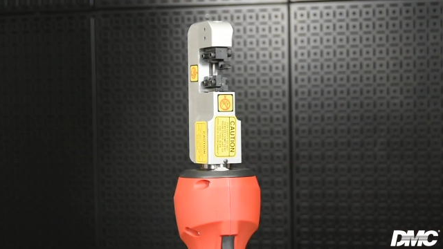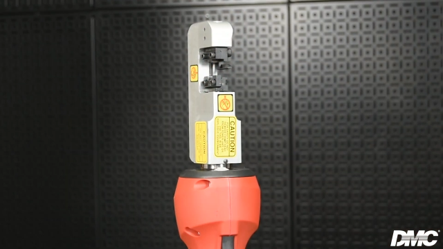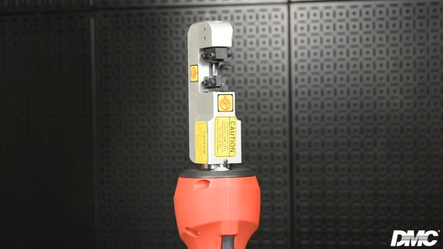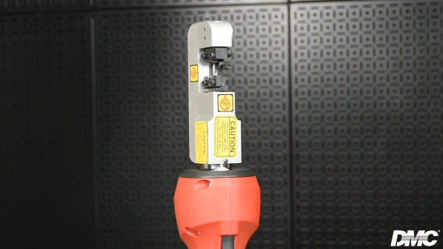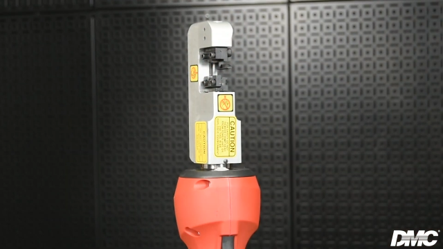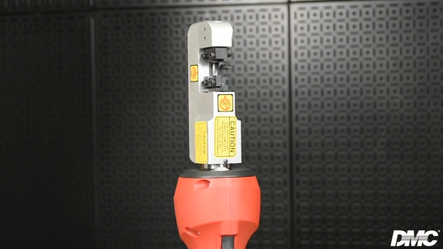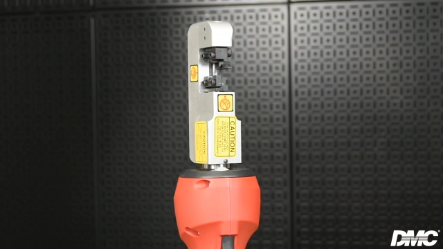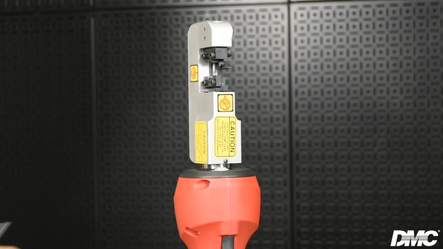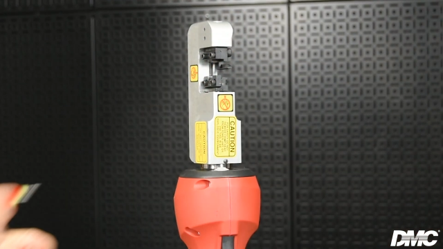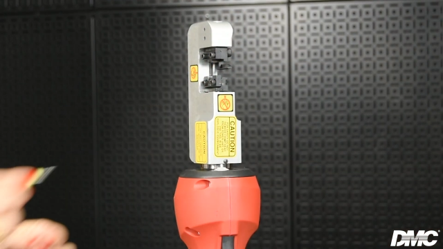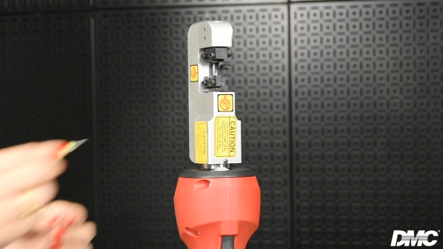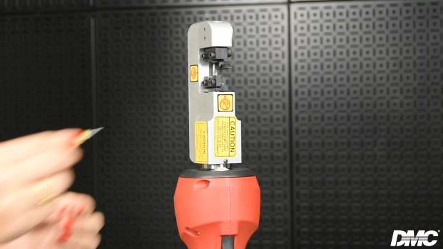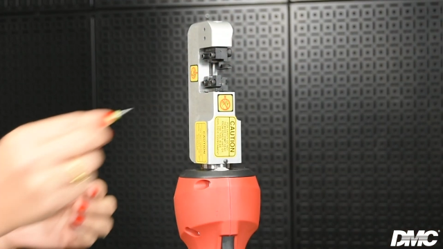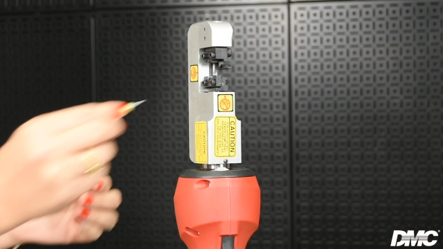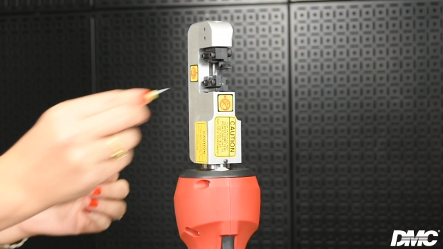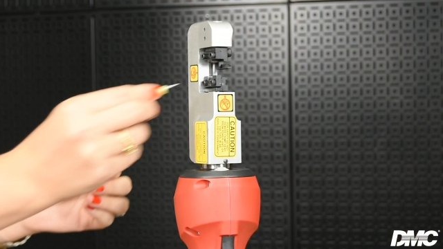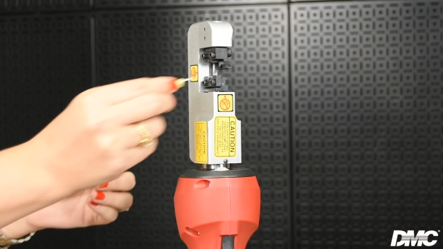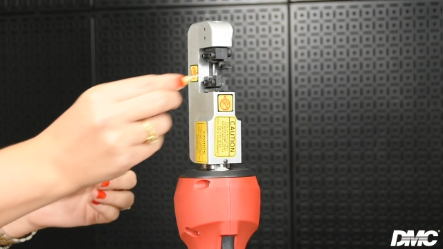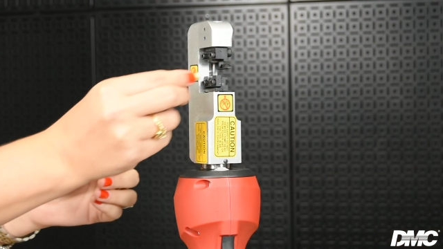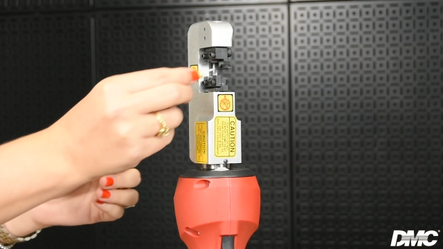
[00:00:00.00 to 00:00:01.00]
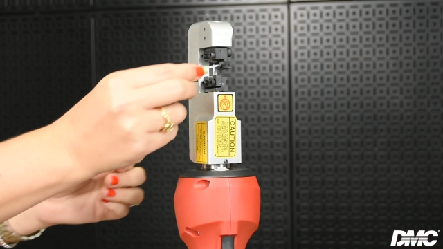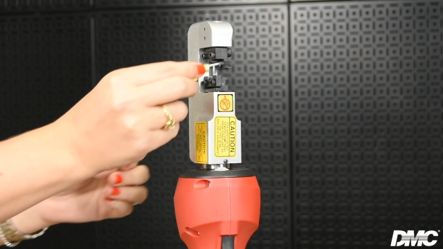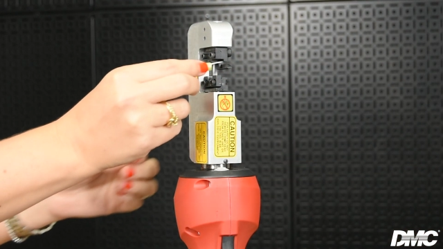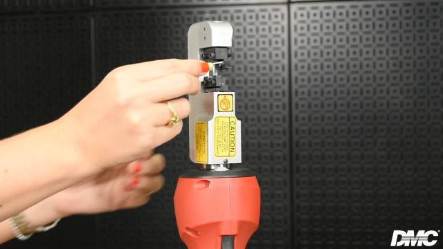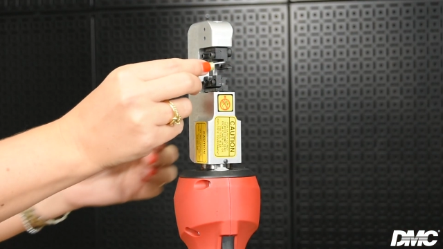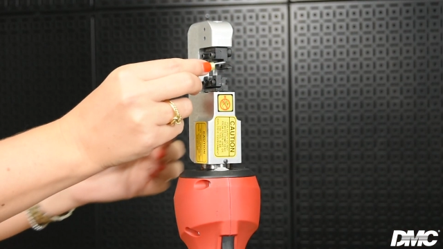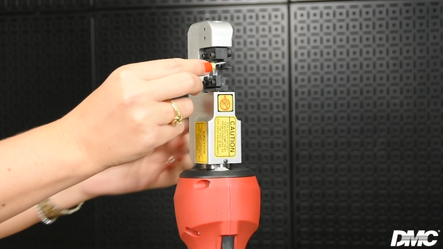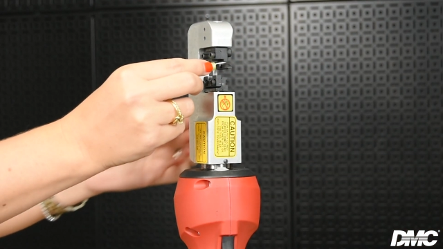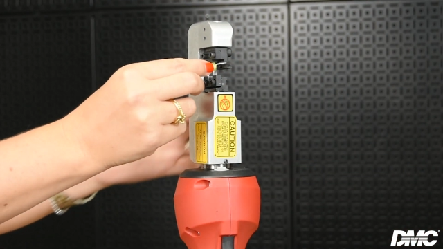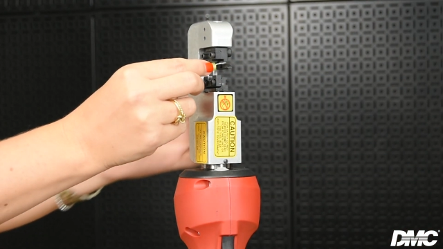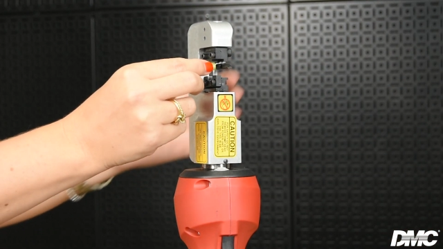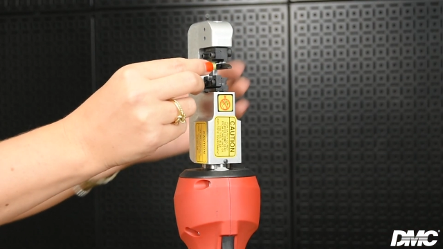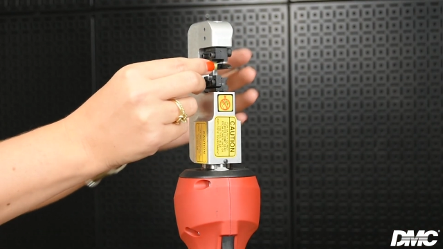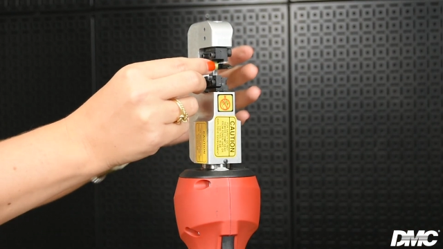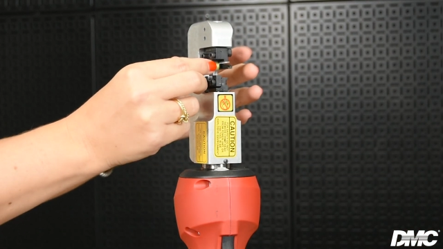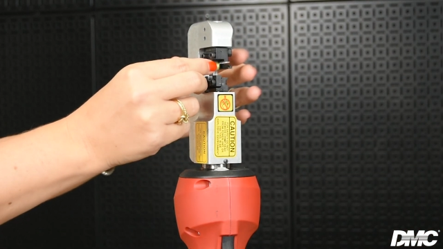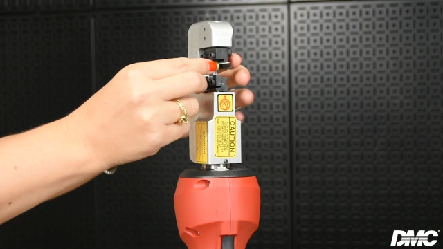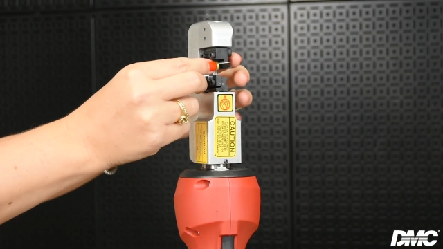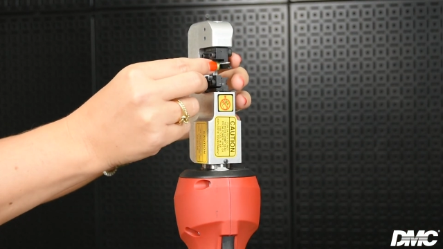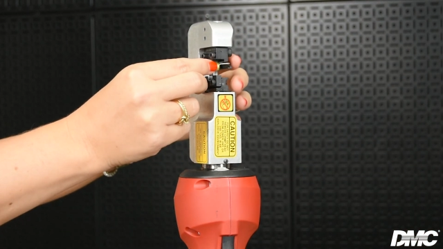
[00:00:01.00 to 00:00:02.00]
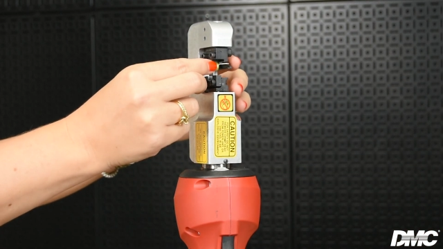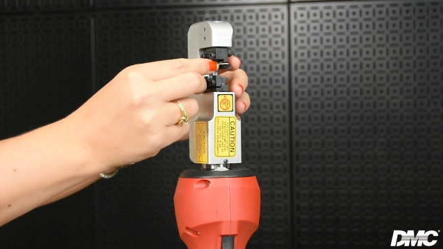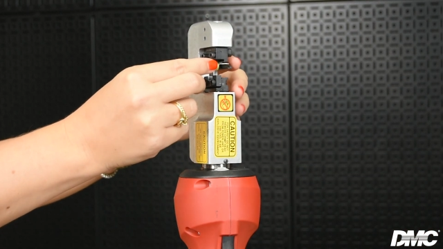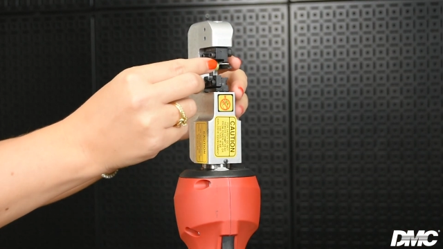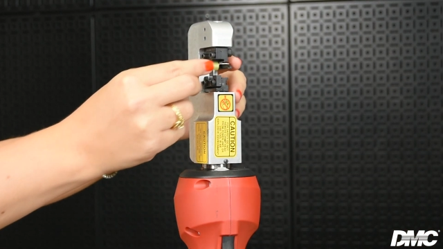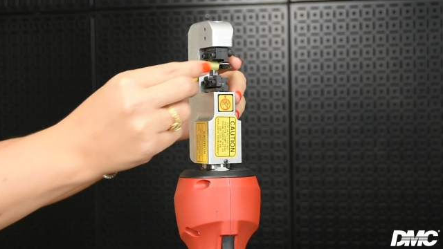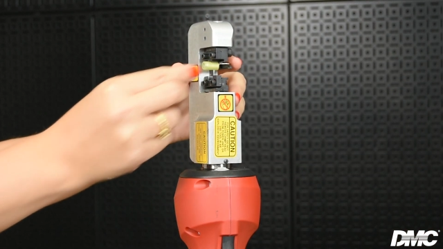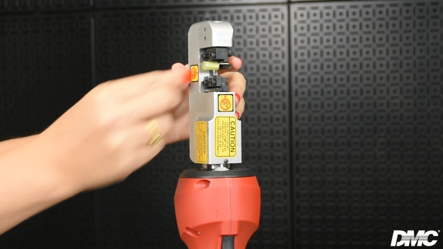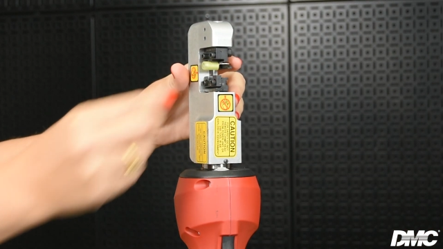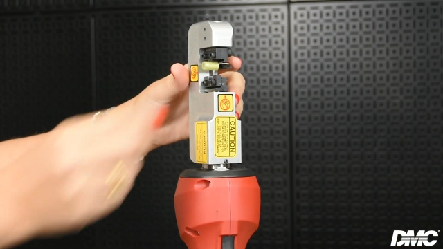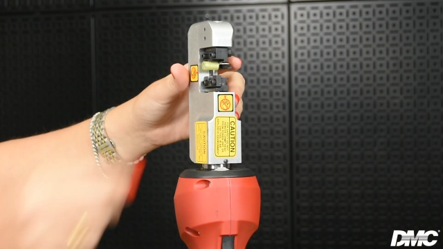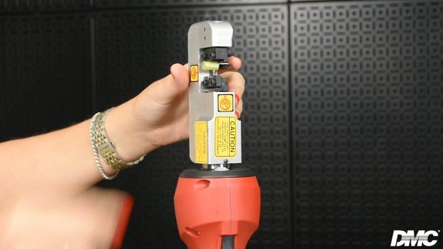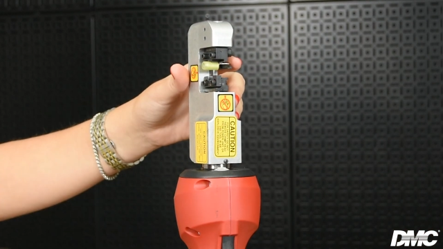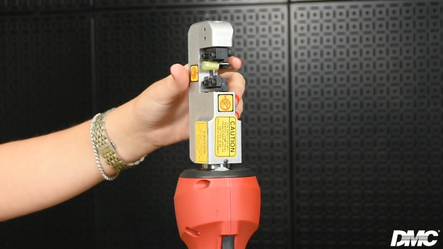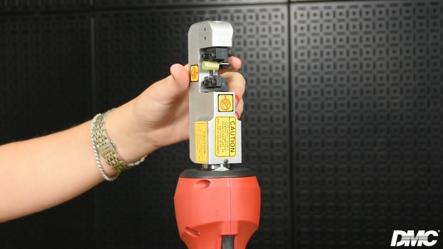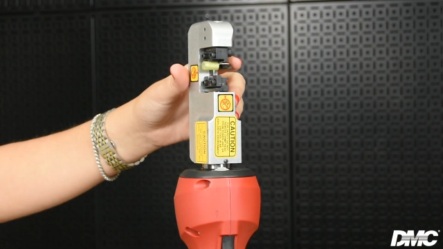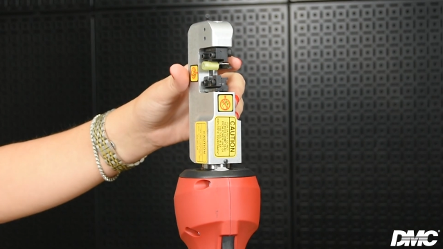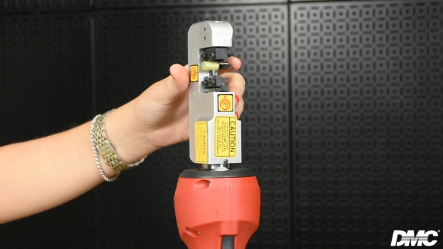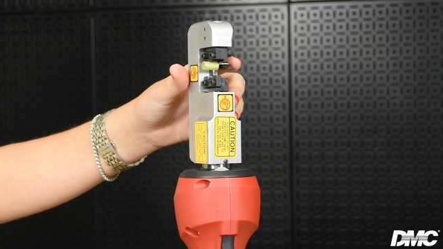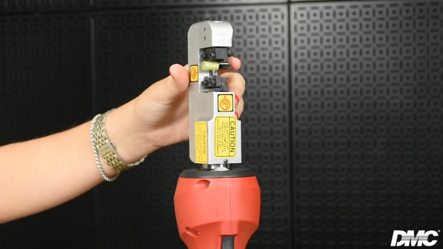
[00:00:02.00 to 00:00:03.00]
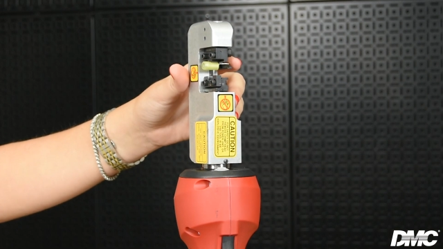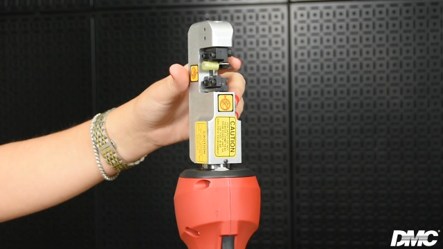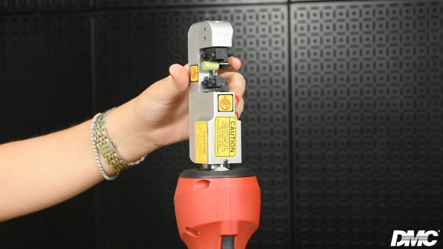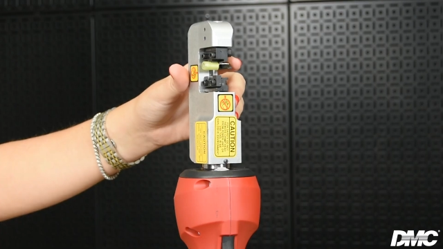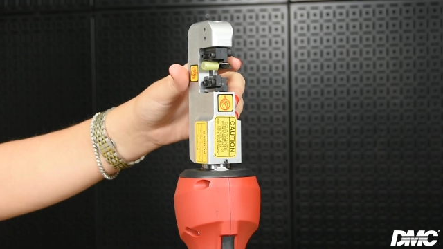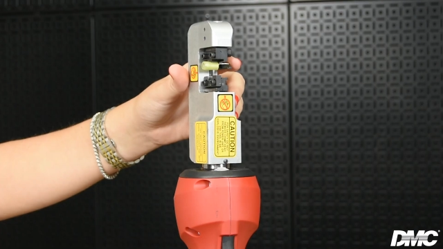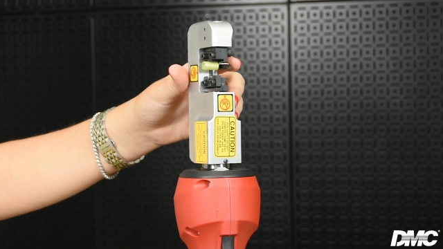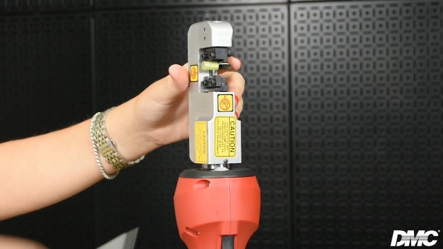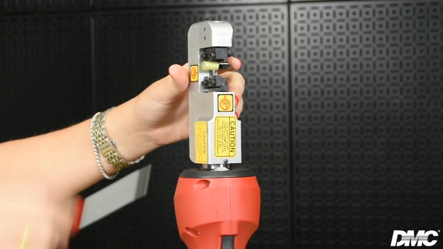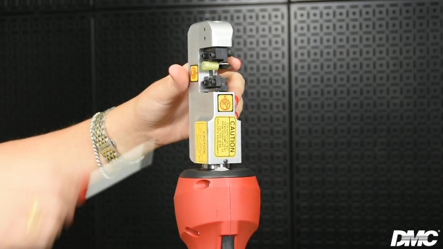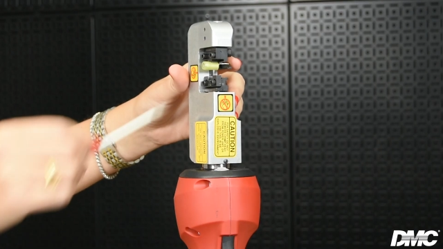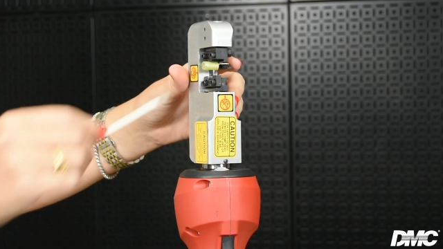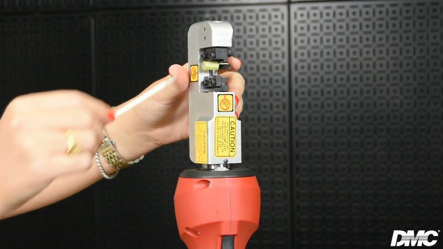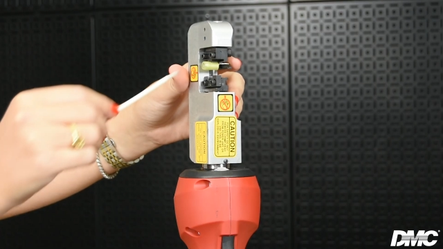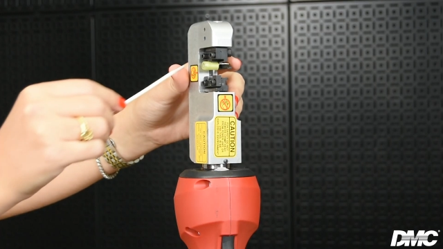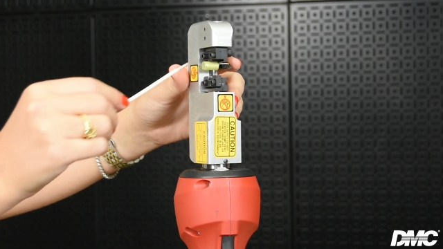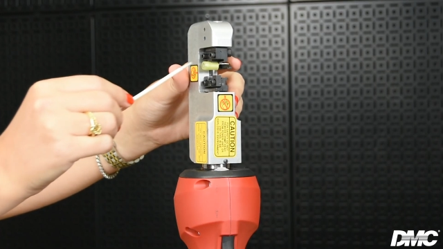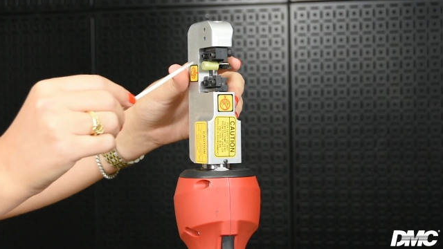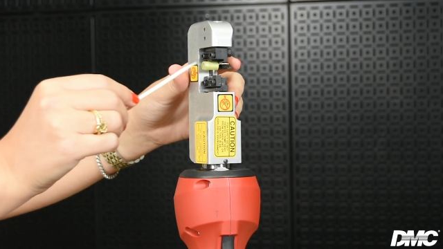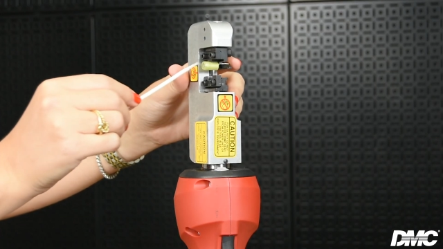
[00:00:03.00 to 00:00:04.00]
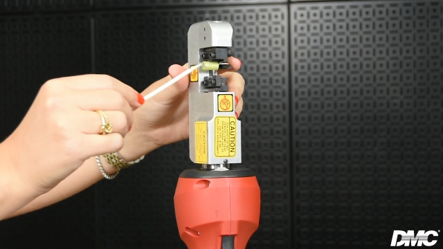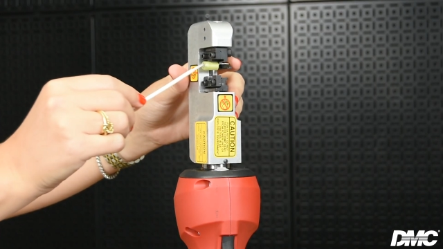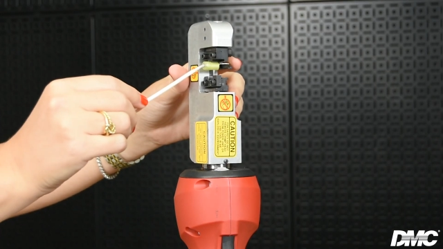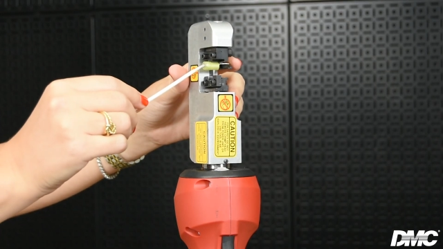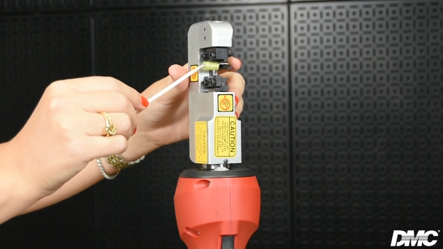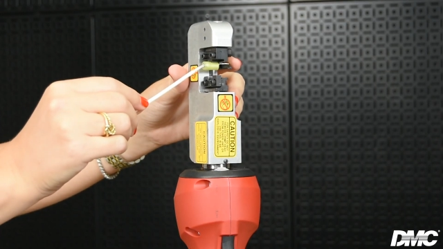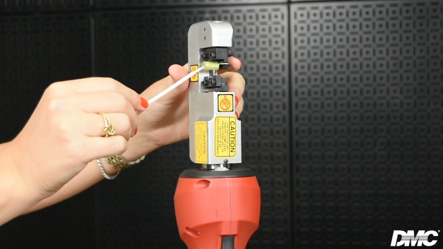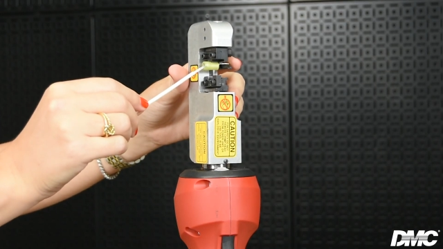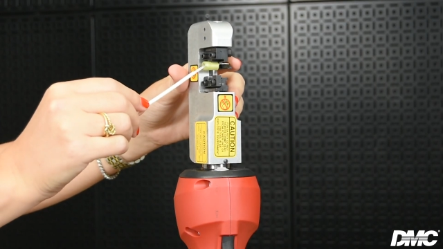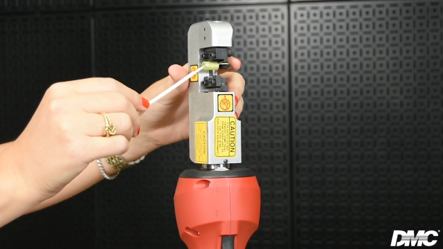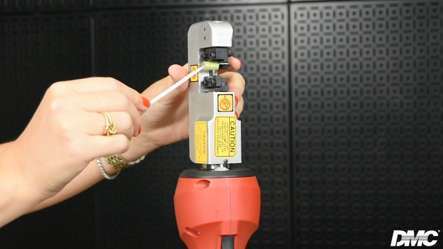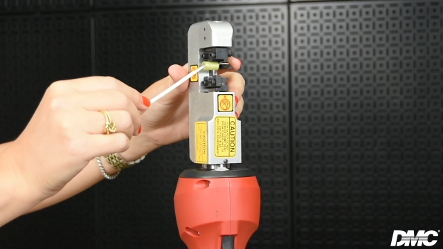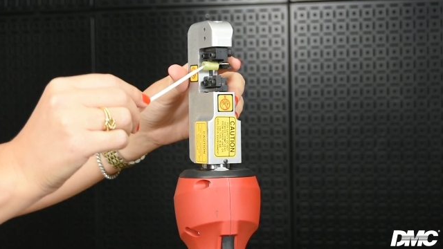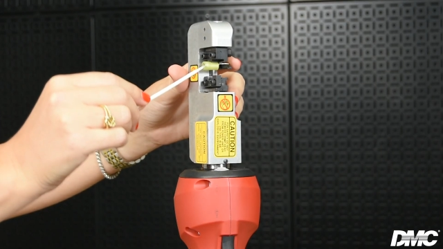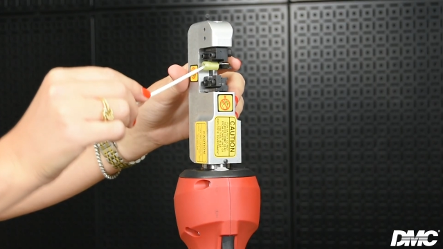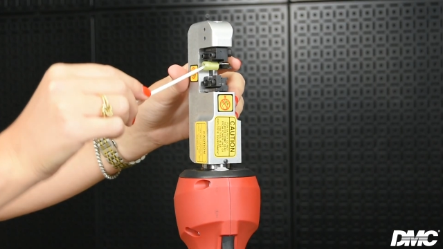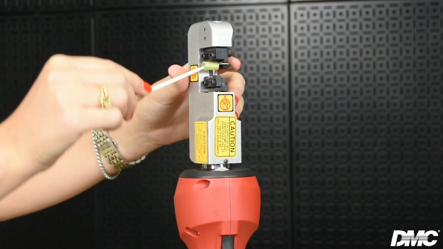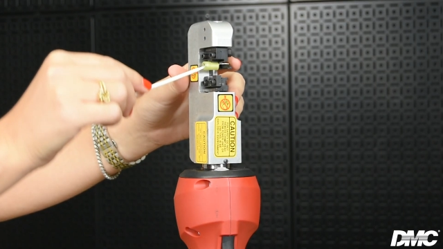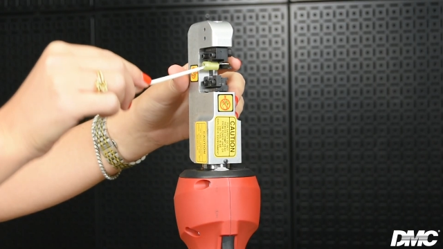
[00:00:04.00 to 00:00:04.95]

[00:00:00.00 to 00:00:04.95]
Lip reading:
Nobody's mouth can be seen.